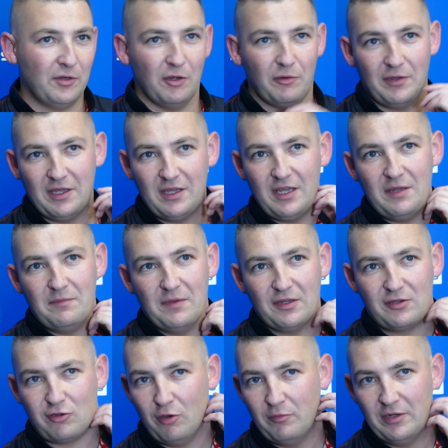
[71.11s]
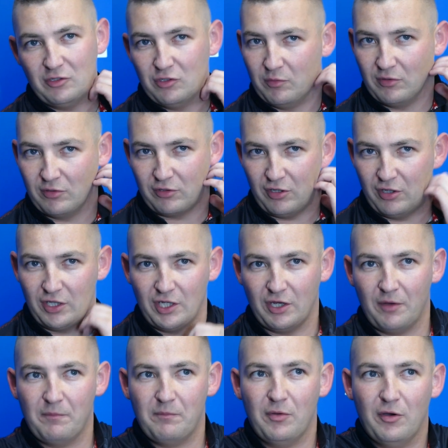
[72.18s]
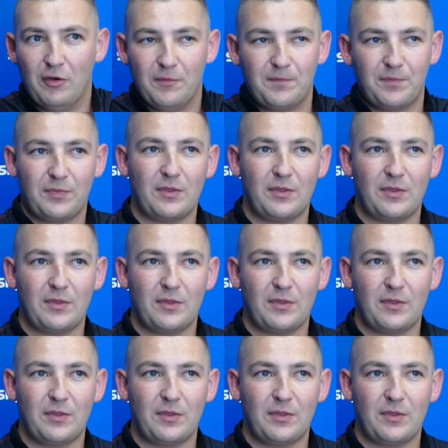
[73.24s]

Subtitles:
You know, he missed so many doubles early on, but,